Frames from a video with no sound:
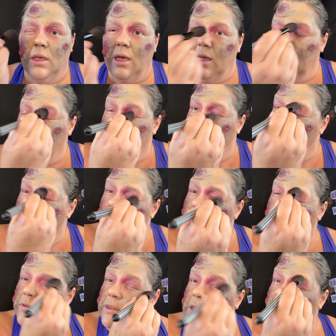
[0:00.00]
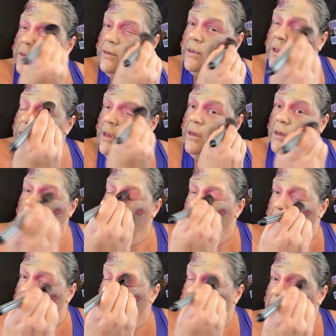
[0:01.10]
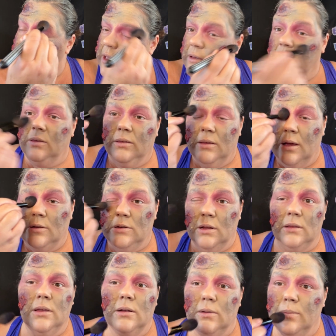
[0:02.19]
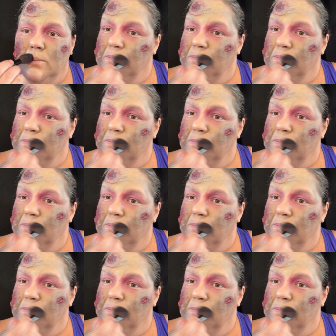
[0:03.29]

I love this. It takes such a little.